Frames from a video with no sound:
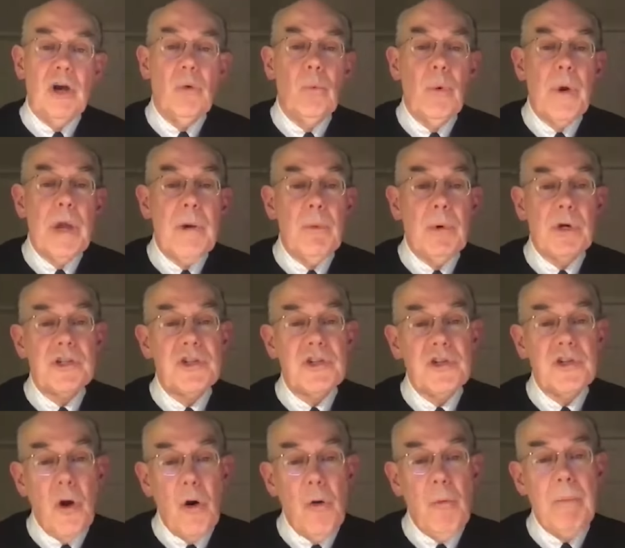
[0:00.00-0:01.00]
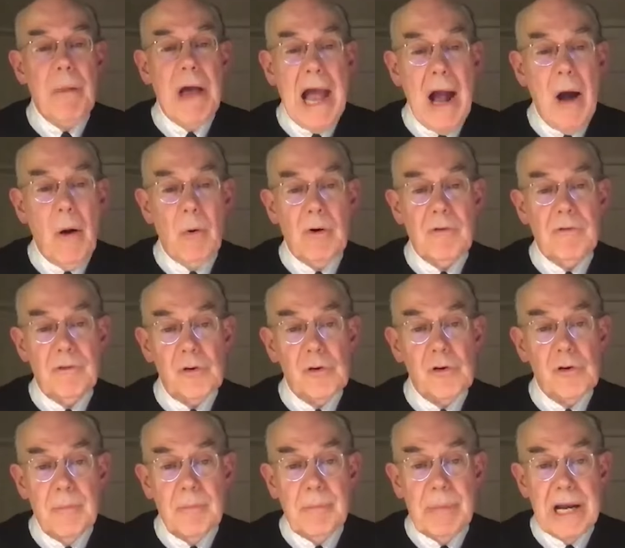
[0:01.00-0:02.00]
we were so powerful
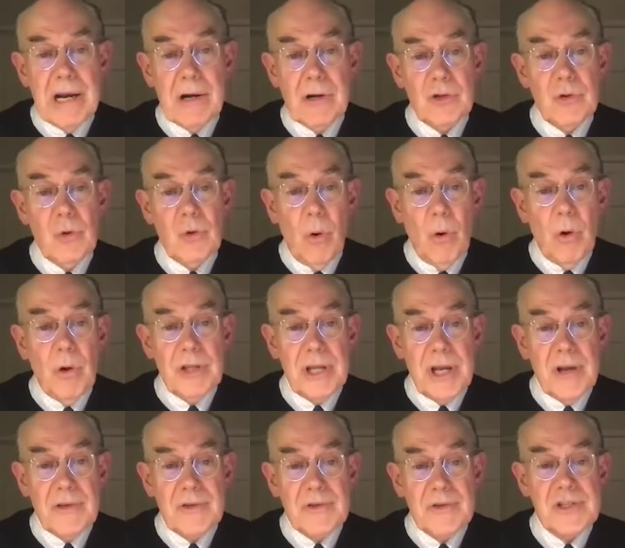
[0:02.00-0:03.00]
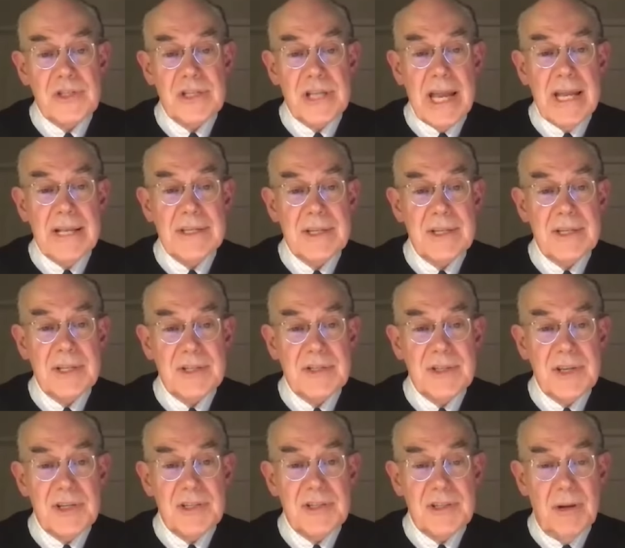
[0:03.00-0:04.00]
compared to all the other states in the
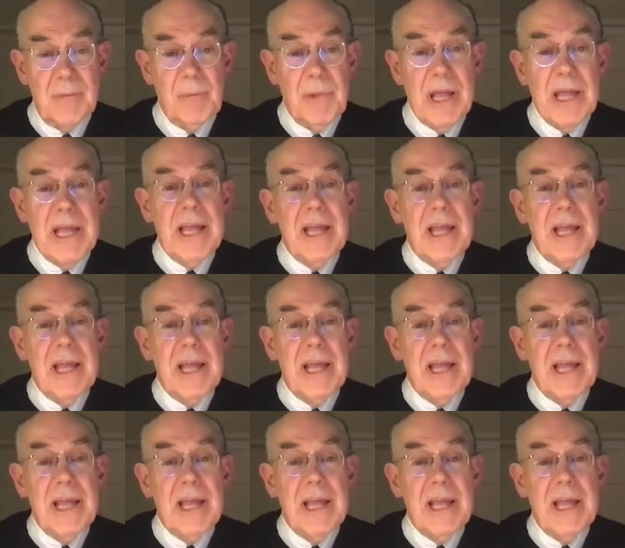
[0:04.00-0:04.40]
system